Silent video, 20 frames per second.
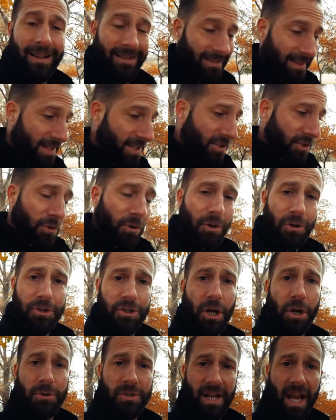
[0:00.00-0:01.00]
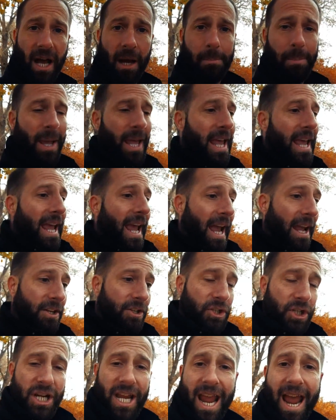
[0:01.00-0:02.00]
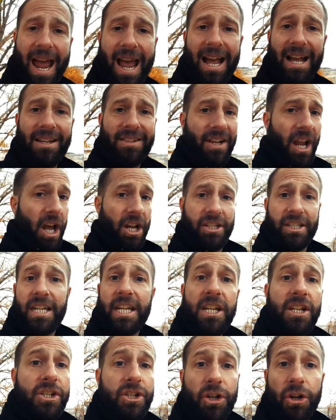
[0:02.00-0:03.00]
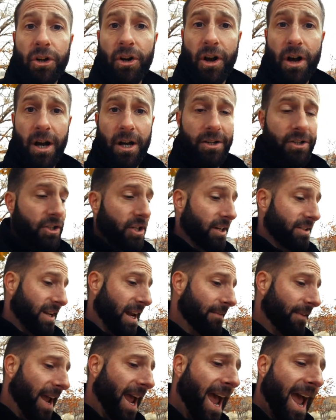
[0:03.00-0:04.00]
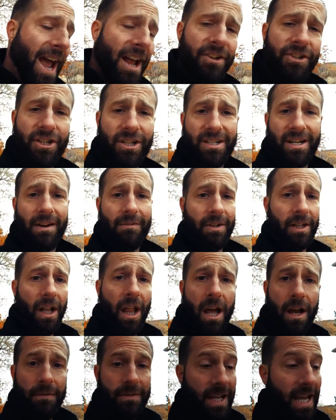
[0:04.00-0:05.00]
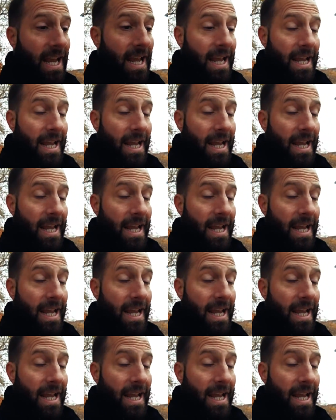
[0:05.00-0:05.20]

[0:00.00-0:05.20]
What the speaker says: This girl shows up and she has a t-shirt on, she doesn't have a hat, she doesn't have gloves,